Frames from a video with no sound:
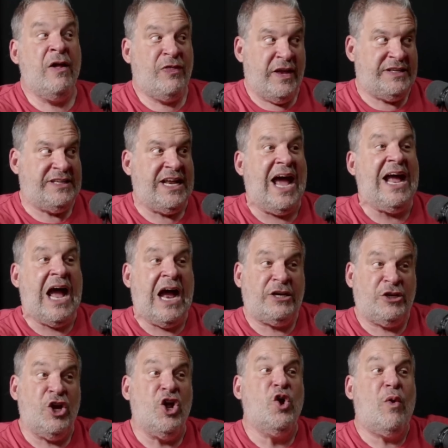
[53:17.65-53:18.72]
The day I
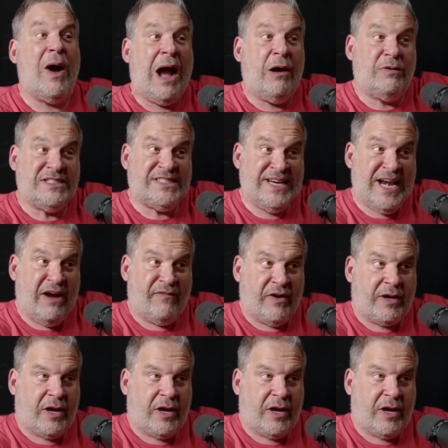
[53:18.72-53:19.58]
knew I was never